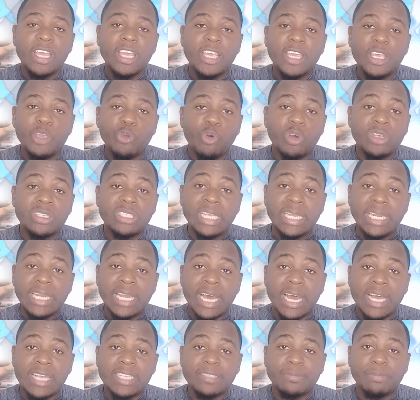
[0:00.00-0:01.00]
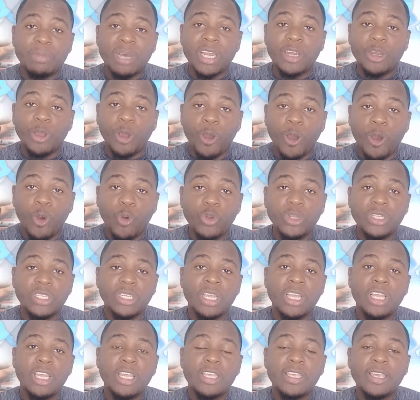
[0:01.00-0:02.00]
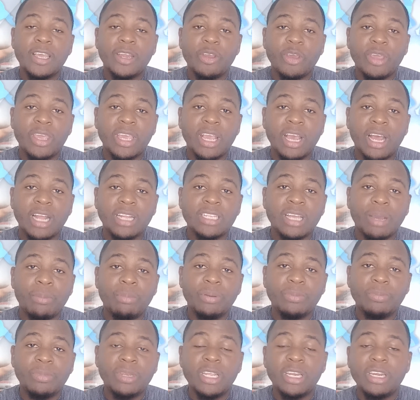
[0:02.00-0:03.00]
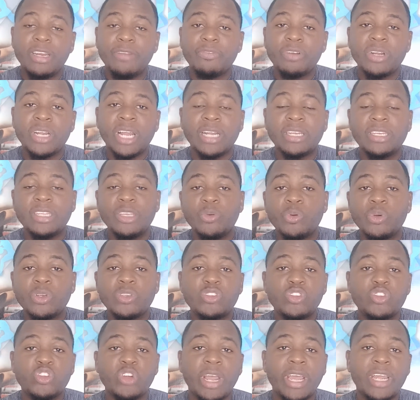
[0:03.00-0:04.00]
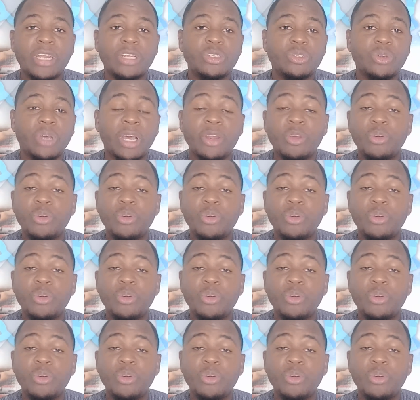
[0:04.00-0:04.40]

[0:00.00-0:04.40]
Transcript: He was the last man out. You know, he got a delivery that he was trying to.